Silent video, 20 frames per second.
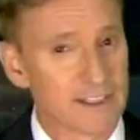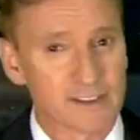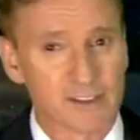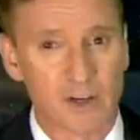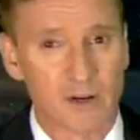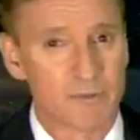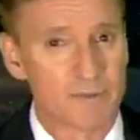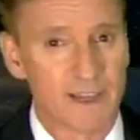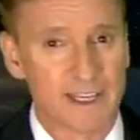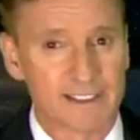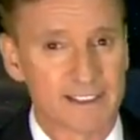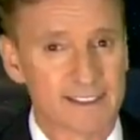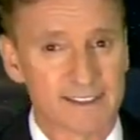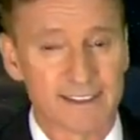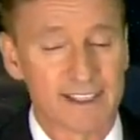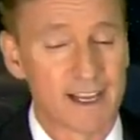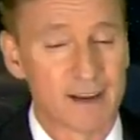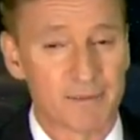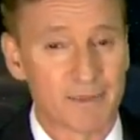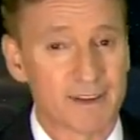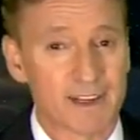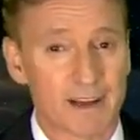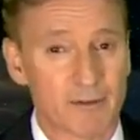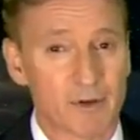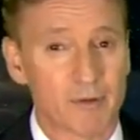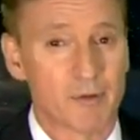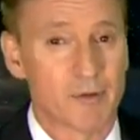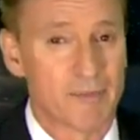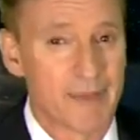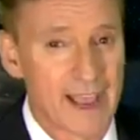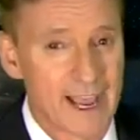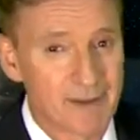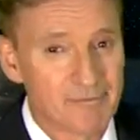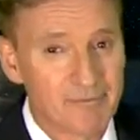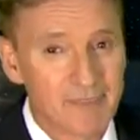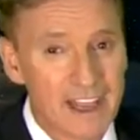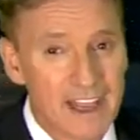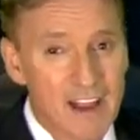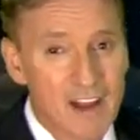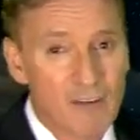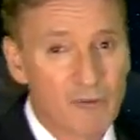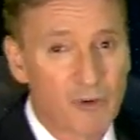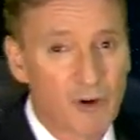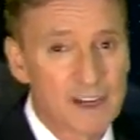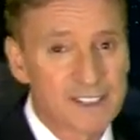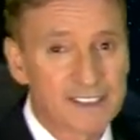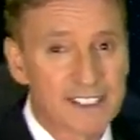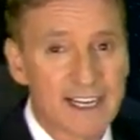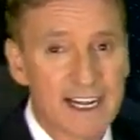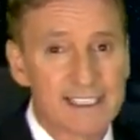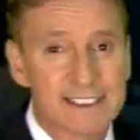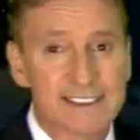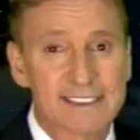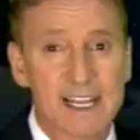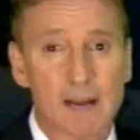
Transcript: Let's hope that doesn't happen. That would be bad for us tonight.